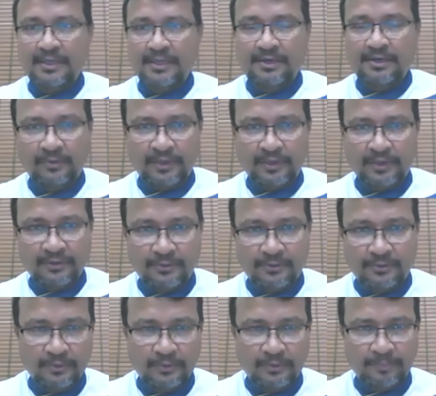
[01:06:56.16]
Okay,
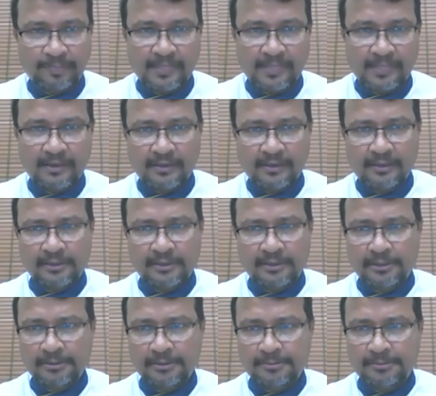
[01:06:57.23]
cool.
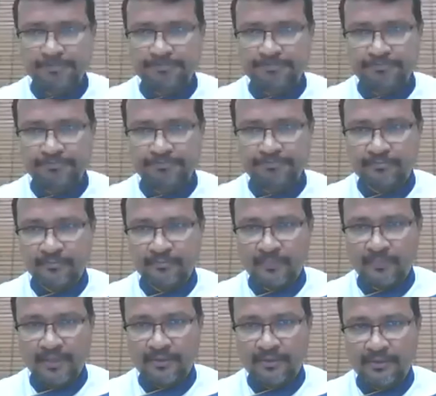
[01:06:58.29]
Um,
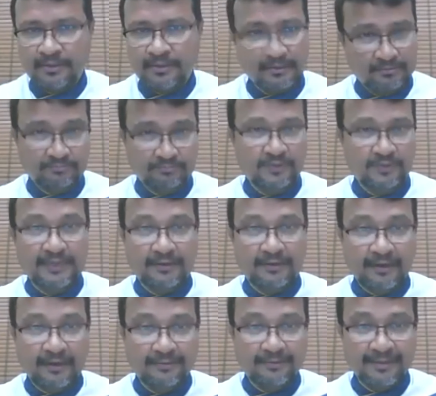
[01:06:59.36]
the, any
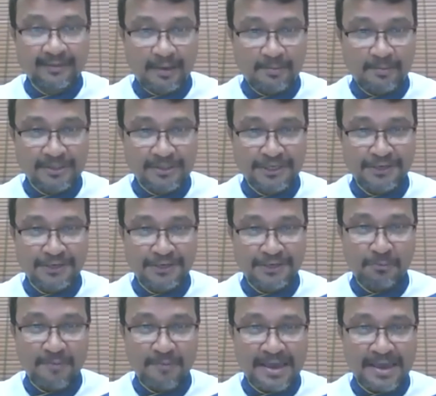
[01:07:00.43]
anything commercial to
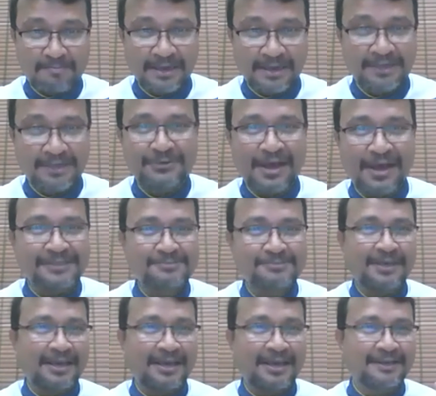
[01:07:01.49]
make money? You ask me,
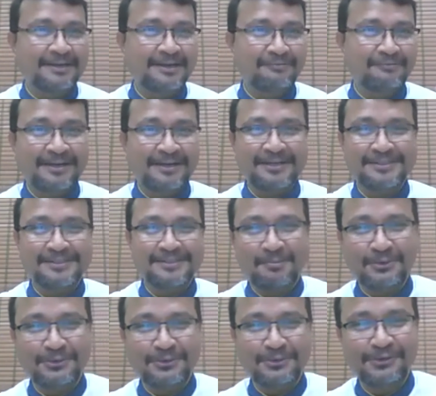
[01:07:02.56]
I can definitely
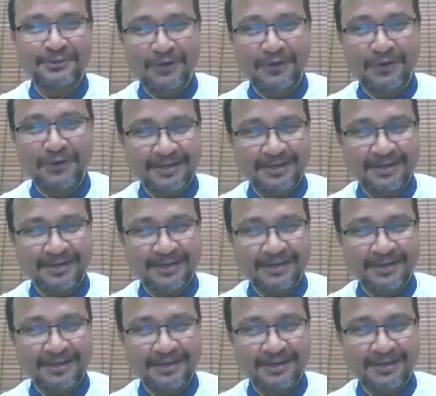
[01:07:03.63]
support you a lot.